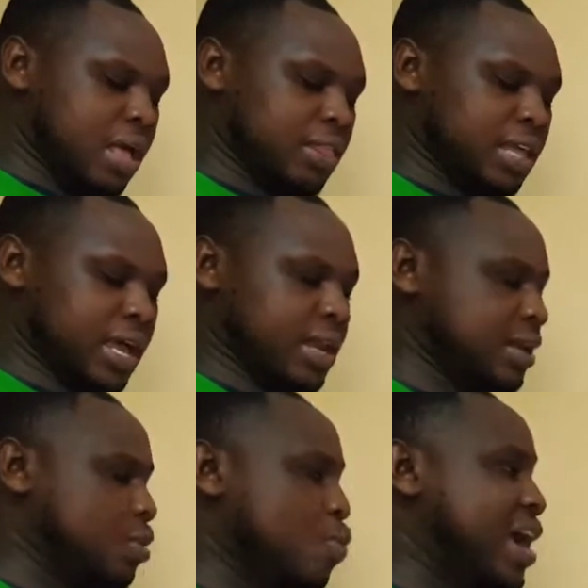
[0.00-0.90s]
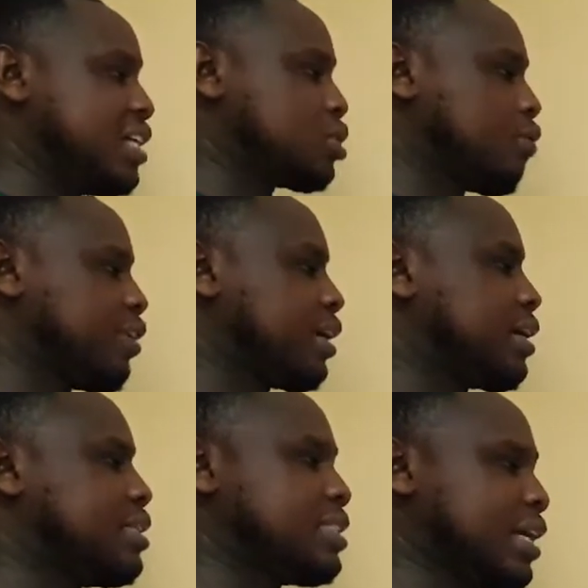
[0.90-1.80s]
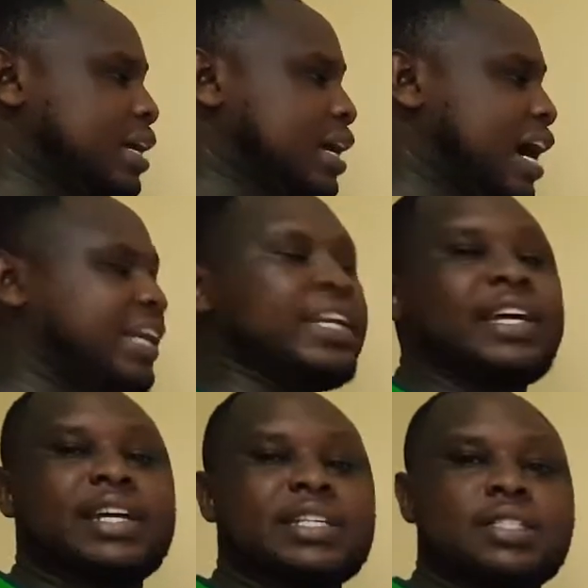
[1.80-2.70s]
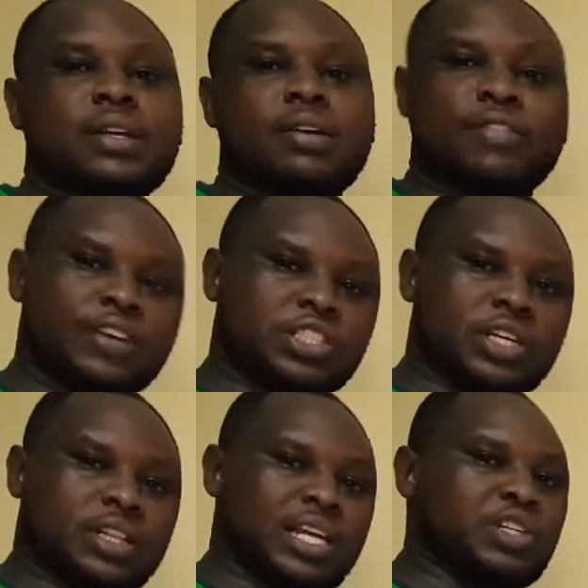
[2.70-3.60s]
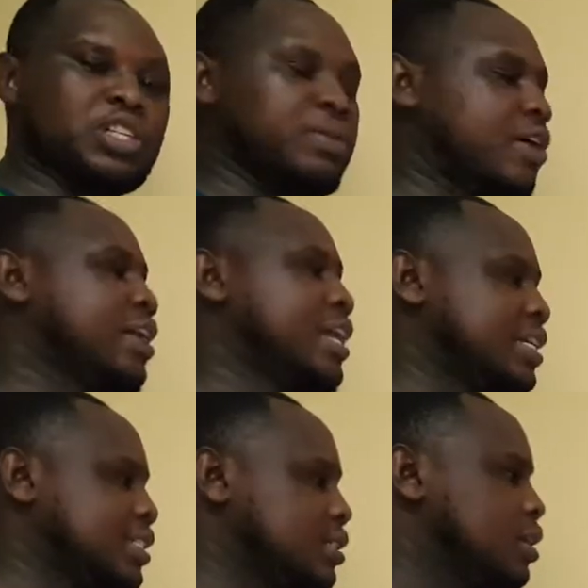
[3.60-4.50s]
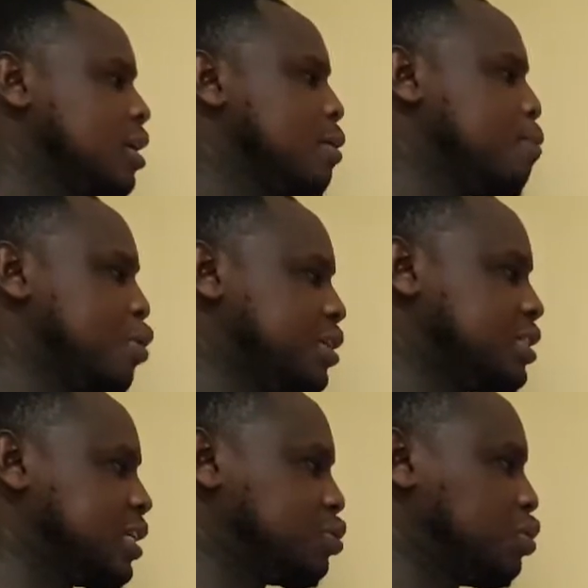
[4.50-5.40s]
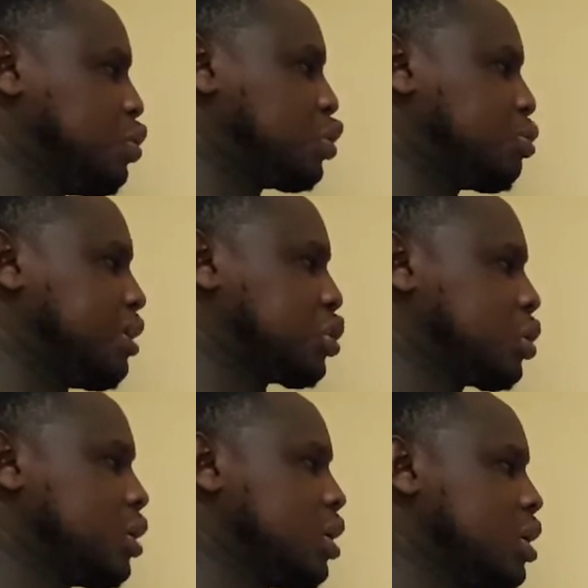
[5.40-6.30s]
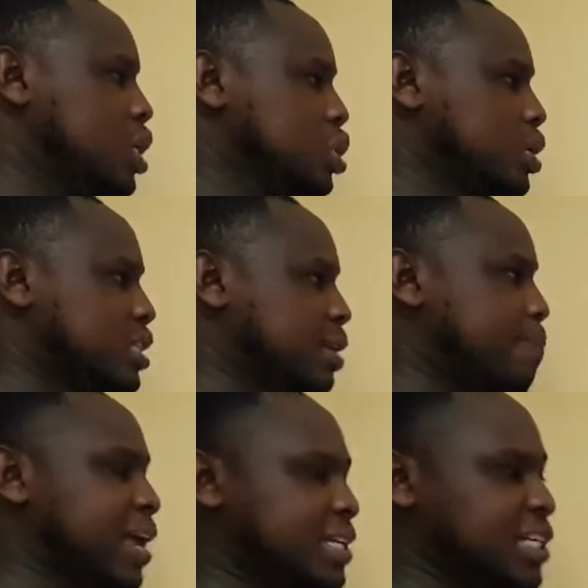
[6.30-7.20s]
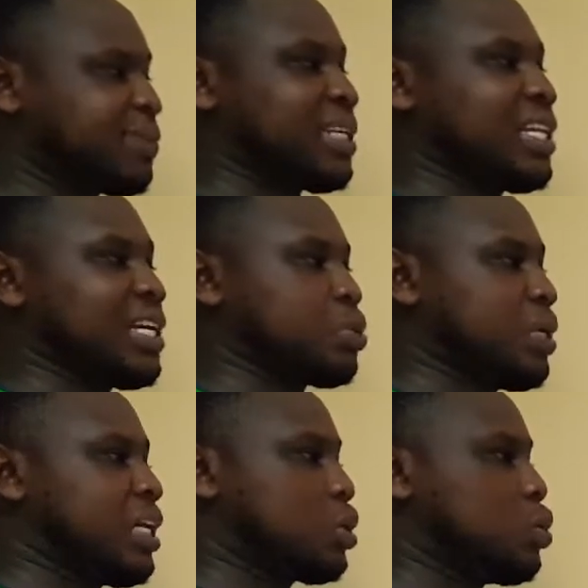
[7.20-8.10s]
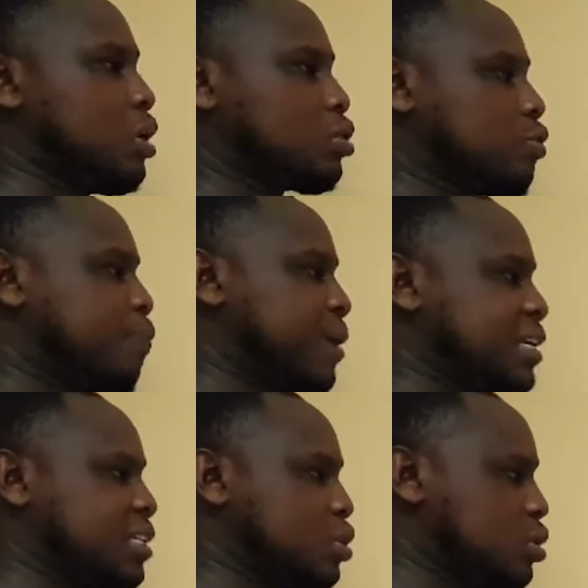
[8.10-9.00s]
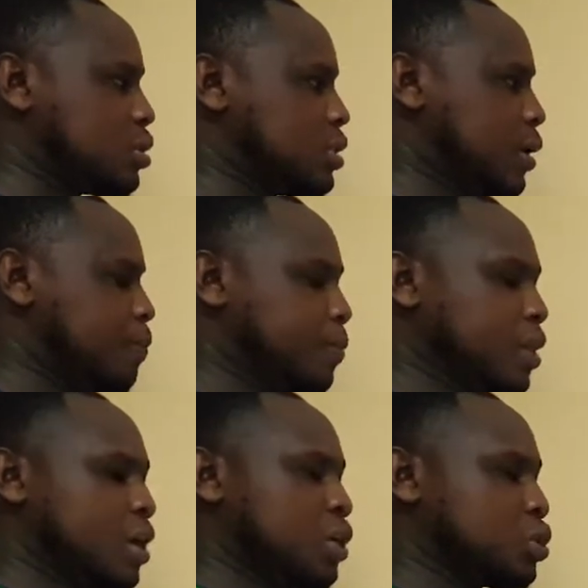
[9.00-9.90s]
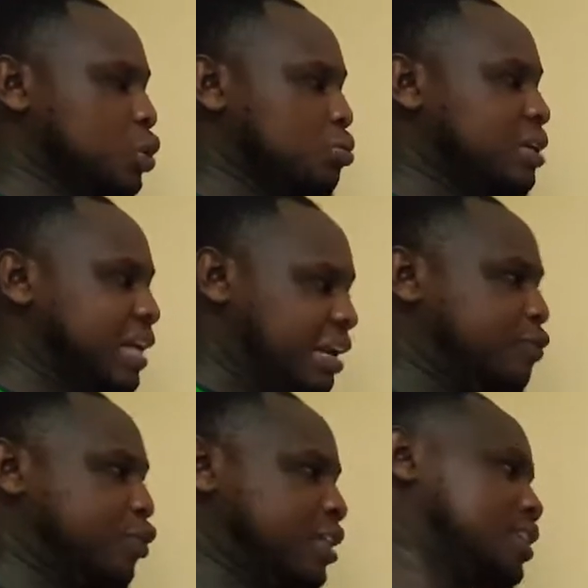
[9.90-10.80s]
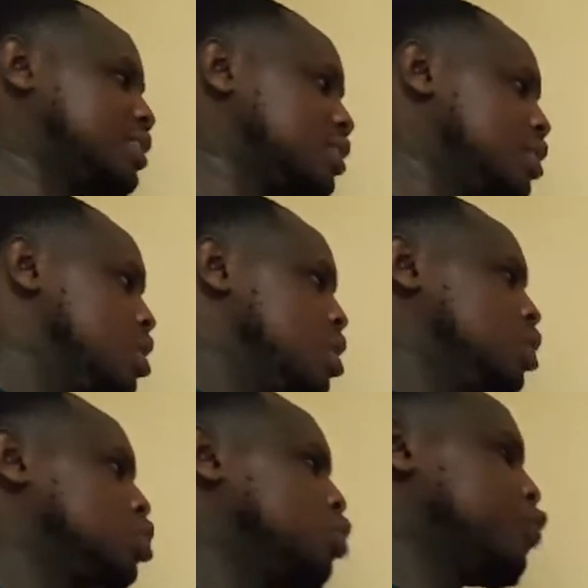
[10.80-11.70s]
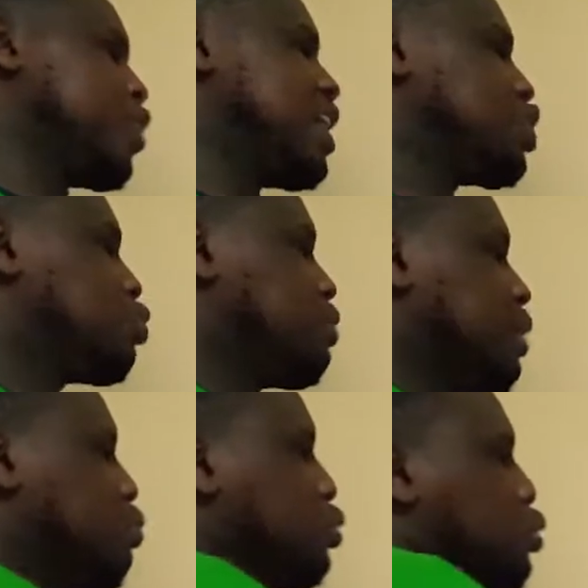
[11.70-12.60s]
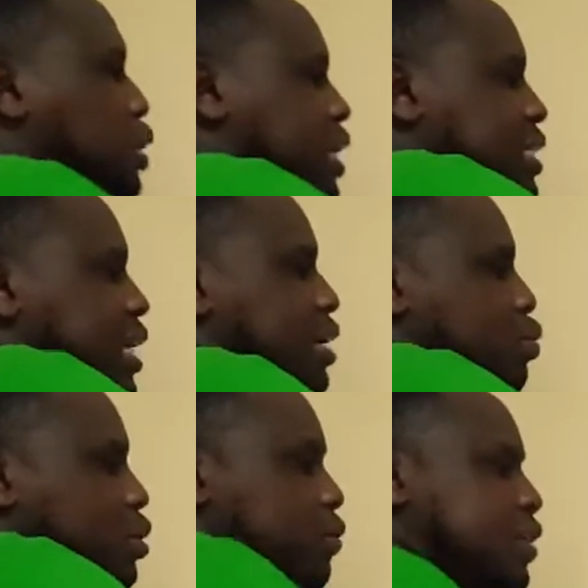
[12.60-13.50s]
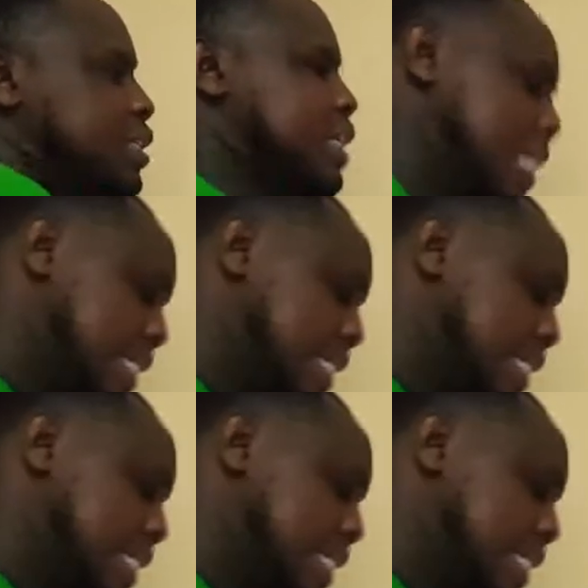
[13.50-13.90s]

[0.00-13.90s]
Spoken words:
Then ways of increasing and decreasing friction. That is our last points that we're going to mention. So this is a big chapter that we need to do a lot of practicals. So you'll be ready for this. So for us to be able to understand what friction